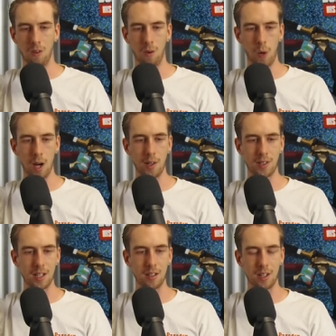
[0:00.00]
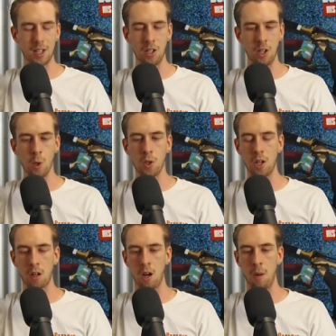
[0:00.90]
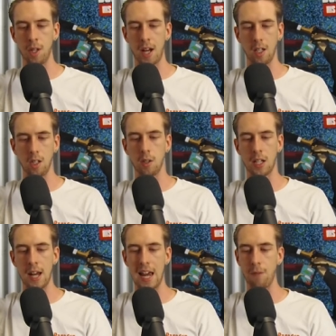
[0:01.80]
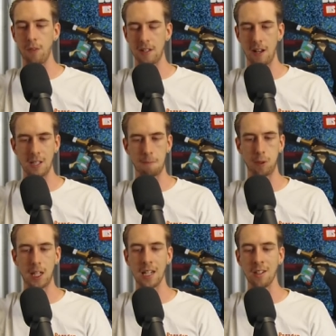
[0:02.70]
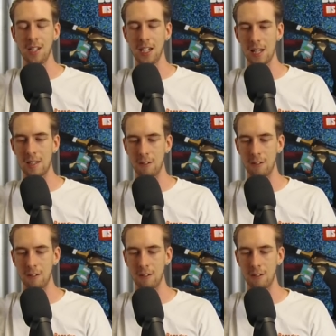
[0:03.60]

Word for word: whereas the, the news.com.au can advertise plane tickets